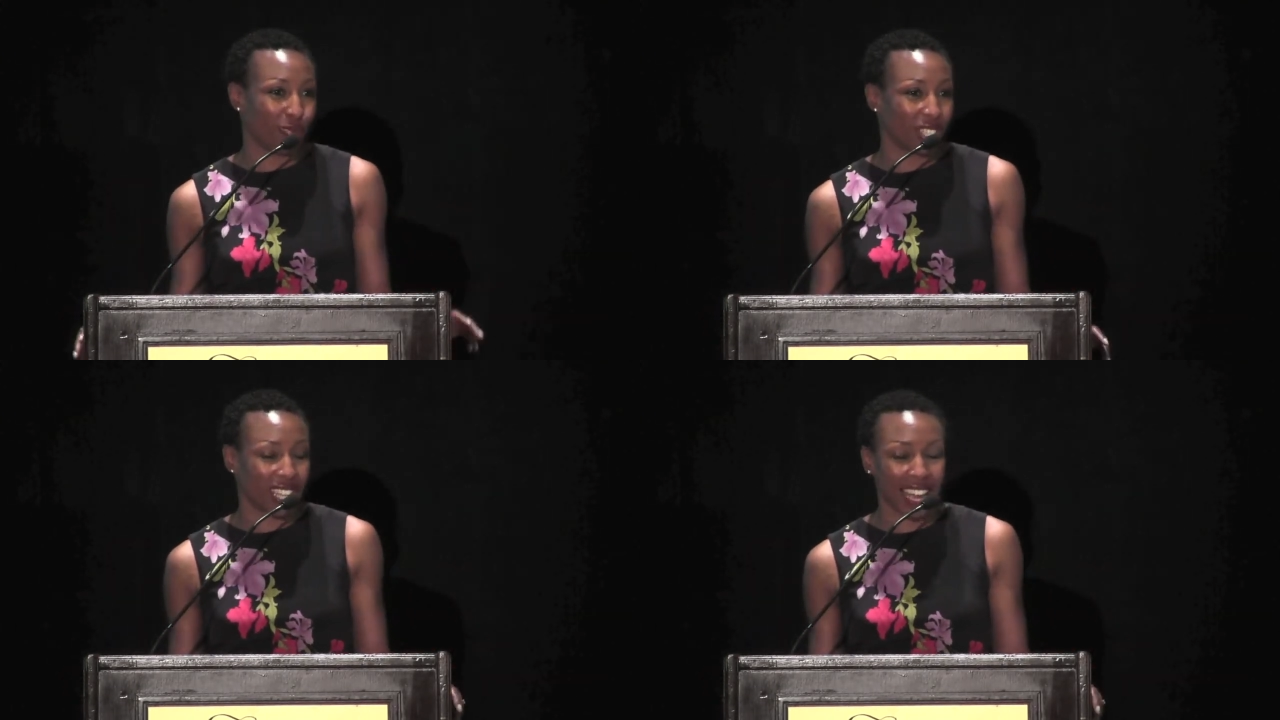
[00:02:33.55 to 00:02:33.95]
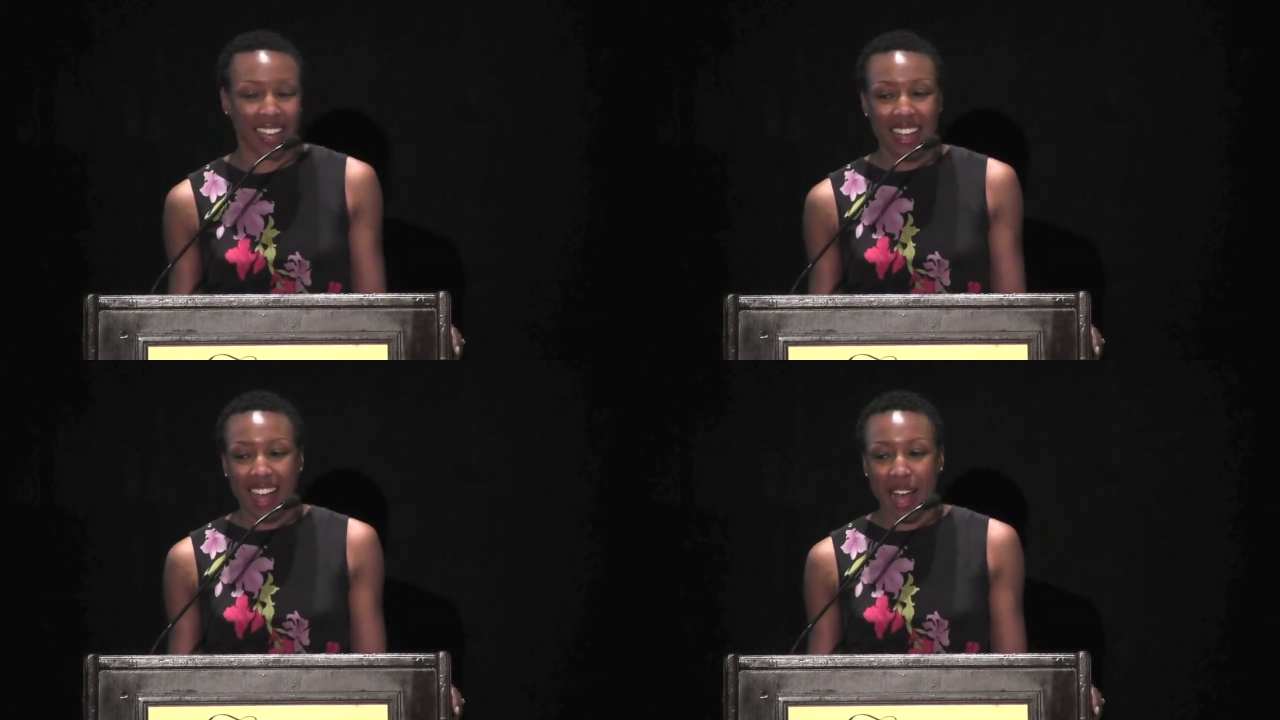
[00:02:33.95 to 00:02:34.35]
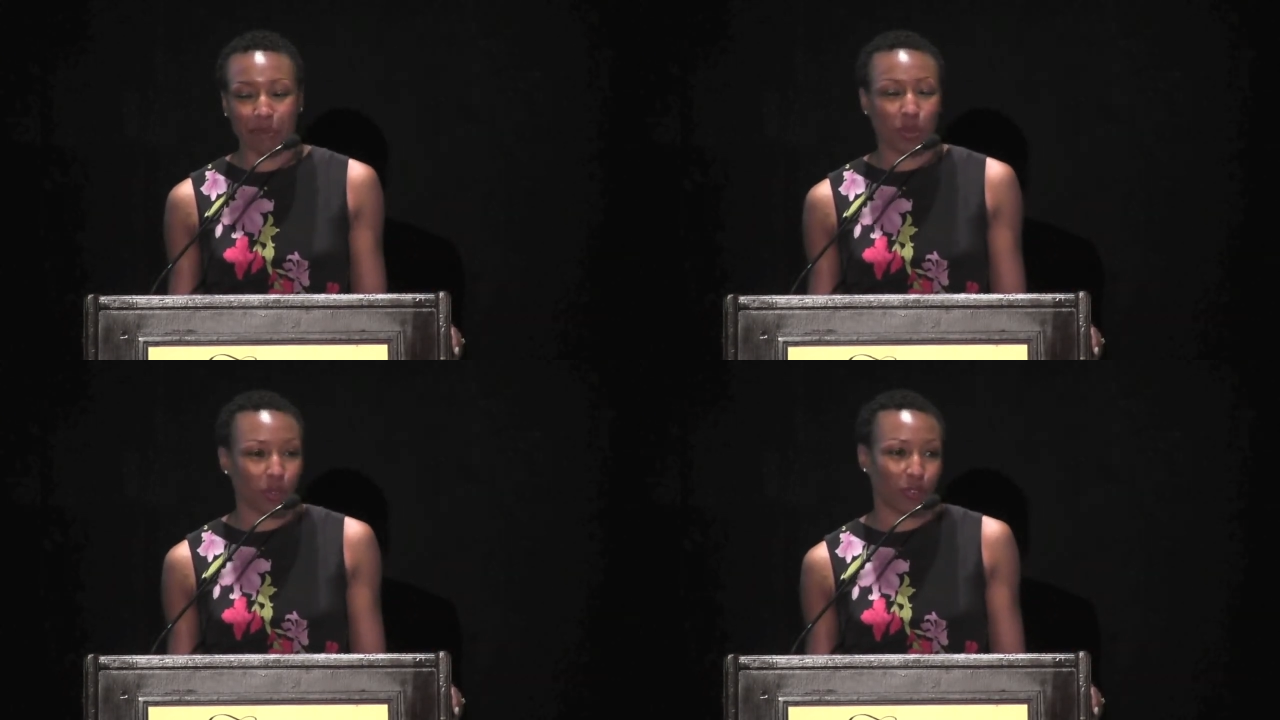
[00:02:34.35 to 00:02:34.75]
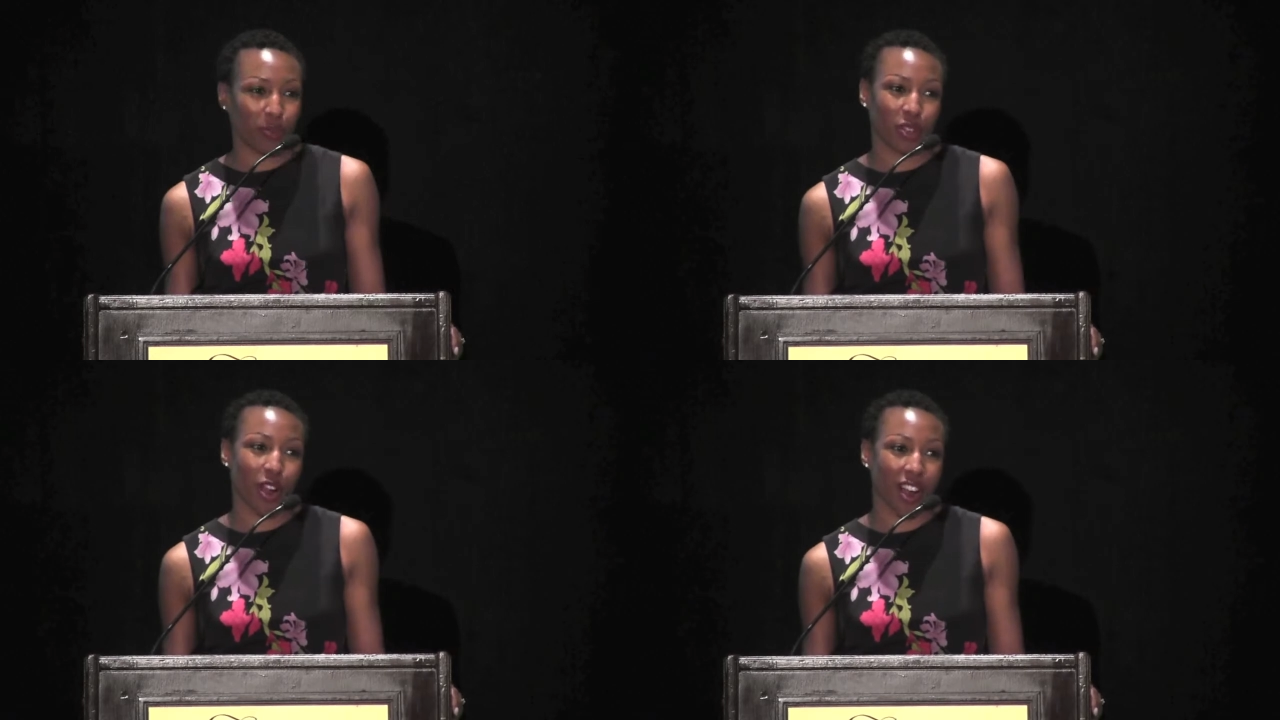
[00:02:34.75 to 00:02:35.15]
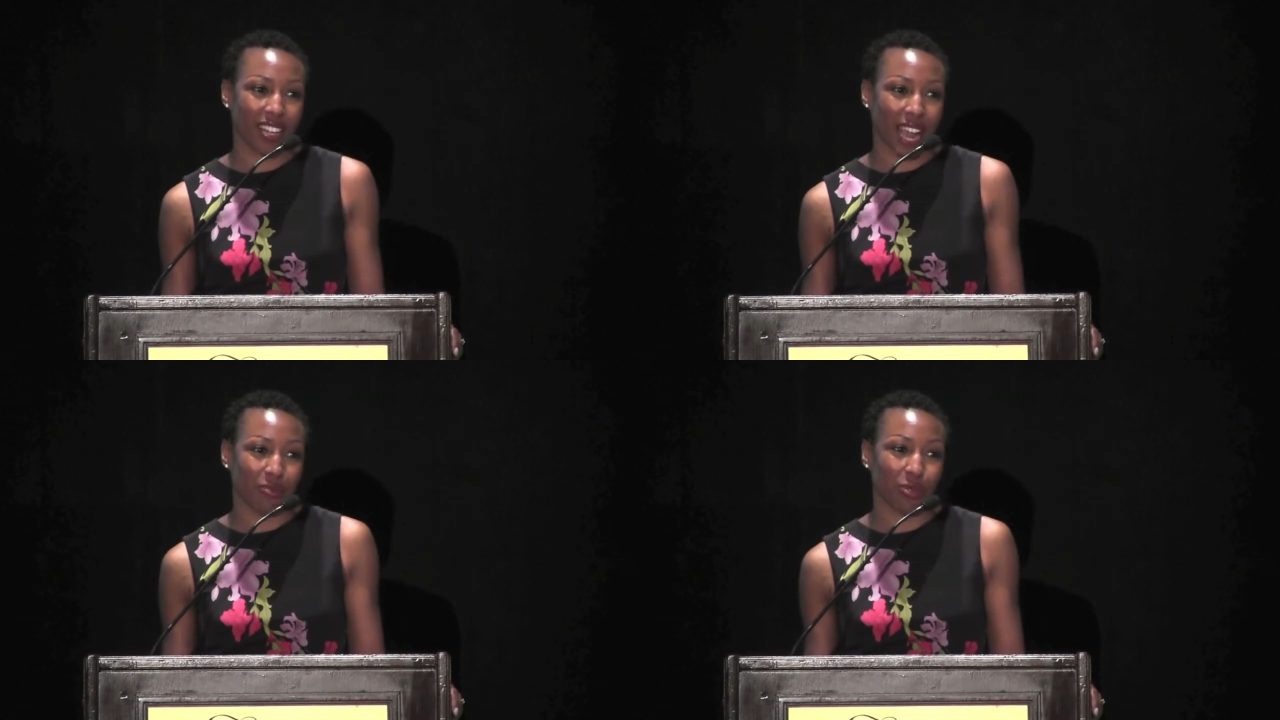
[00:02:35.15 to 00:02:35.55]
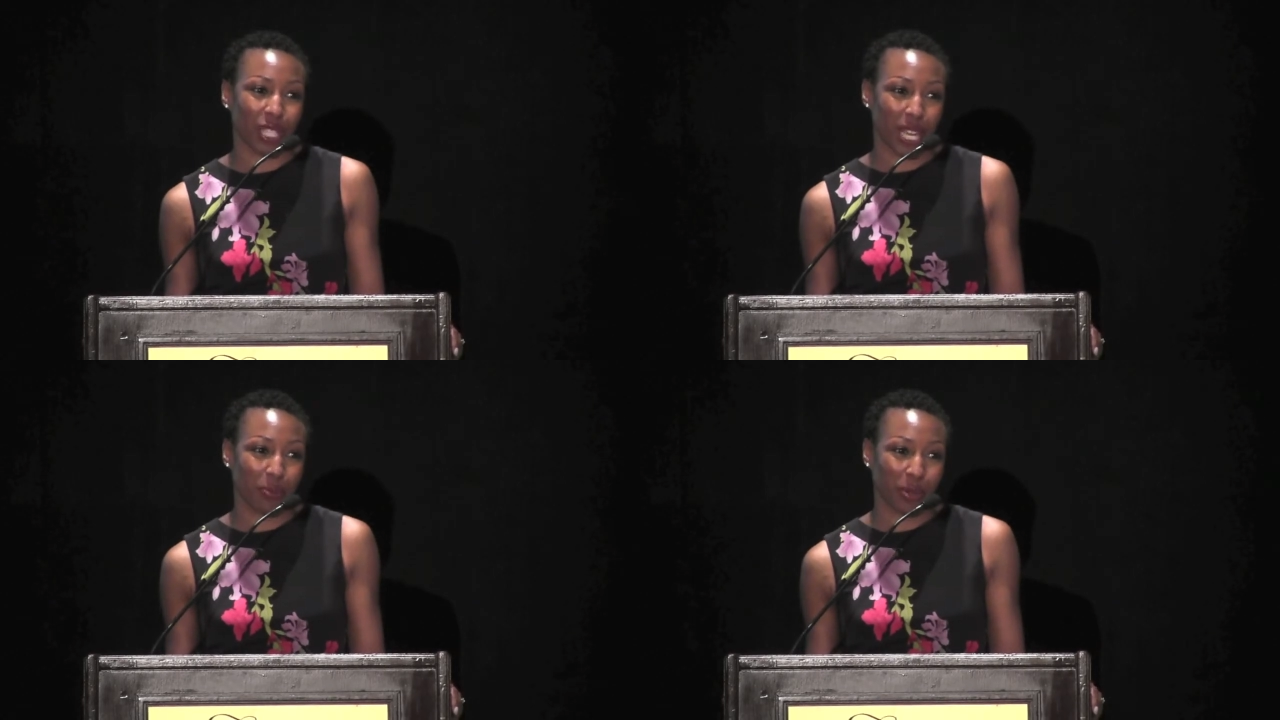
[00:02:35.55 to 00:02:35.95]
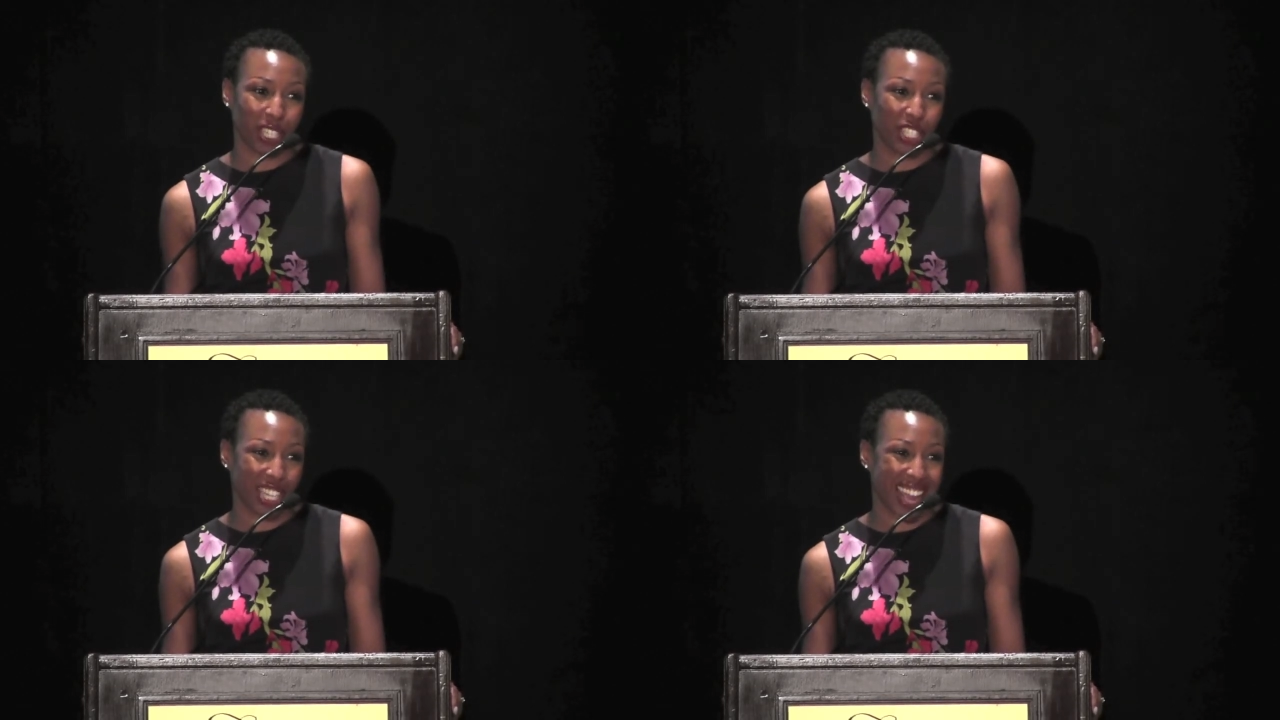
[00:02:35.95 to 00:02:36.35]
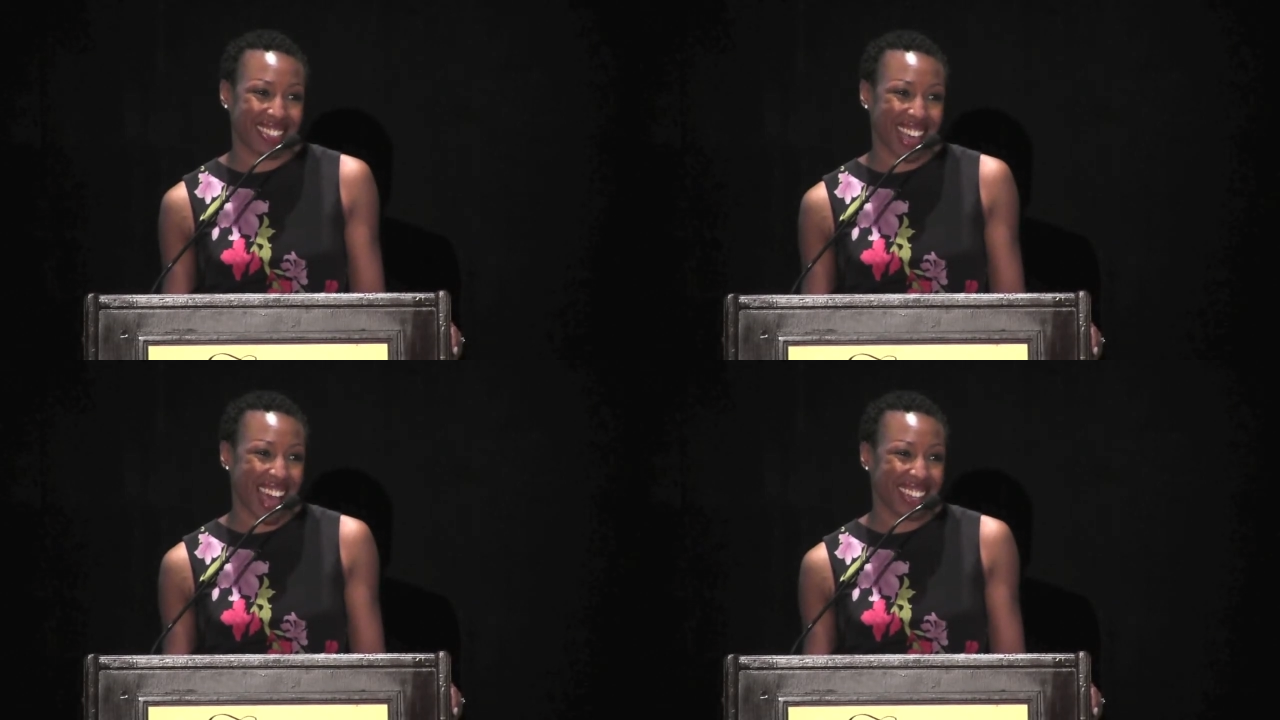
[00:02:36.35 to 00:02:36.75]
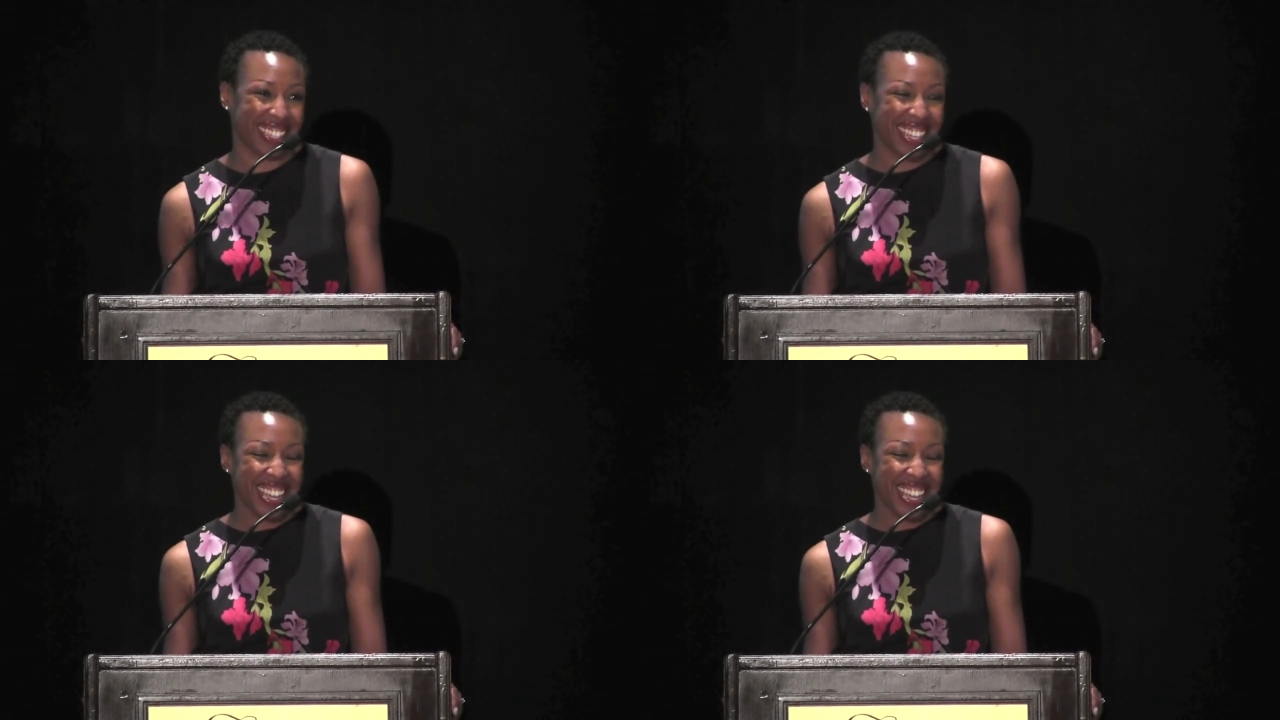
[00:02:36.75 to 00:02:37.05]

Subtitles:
You really spoke from your heart, and I really appreciate that.